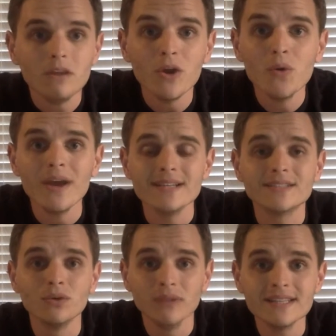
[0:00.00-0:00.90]
Okay,
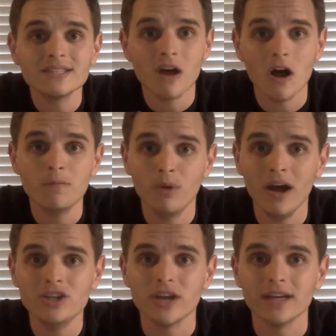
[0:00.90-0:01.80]
so let's talk
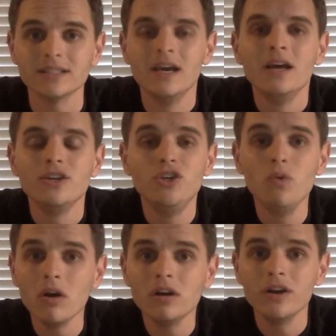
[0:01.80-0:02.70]
project. You
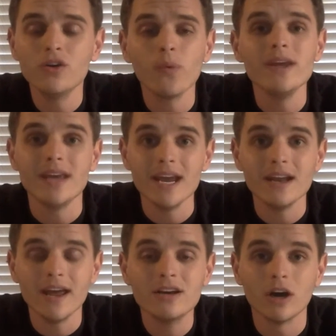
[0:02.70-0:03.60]
are going to create
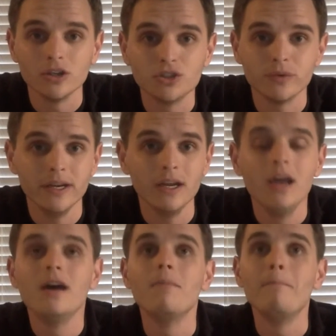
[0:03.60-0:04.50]
a country
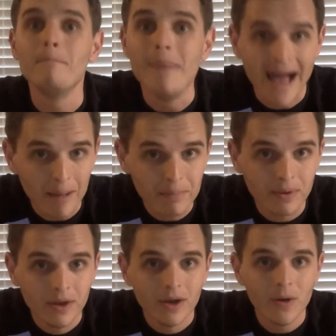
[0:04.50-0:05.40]
map.
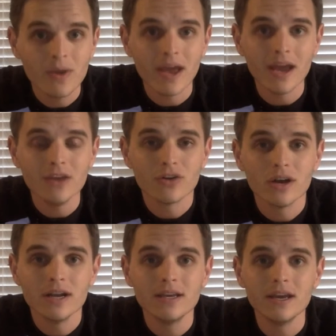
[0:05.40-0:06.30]
Okay, you're
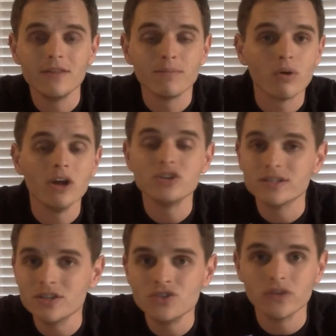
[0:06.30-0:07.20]
going to get the project
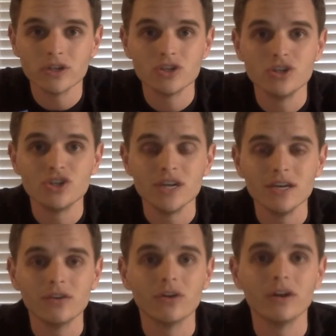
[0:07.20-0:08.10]
instruction sheet.
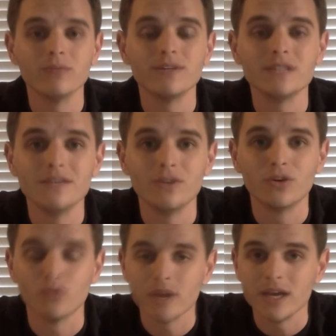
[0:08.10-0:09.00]
You're going to receive a
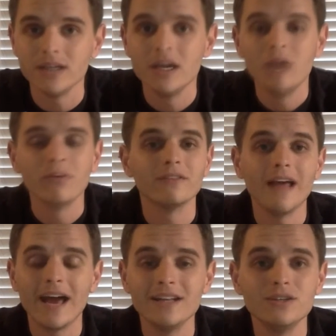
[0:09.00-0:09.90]
grid with
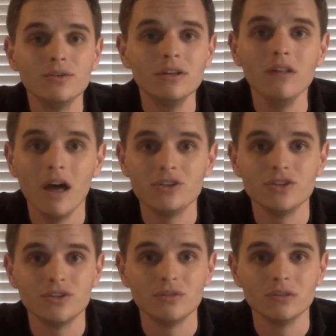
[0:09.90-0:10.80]
latitude and
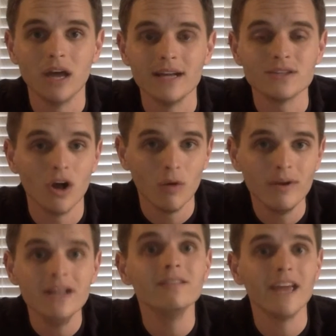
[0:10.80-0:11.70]
longitude lines
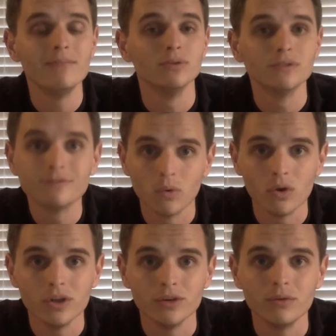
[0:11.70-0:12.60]
already labeled for
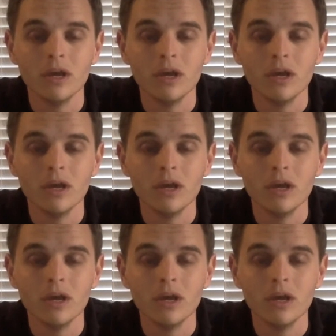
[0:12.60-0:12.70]
you.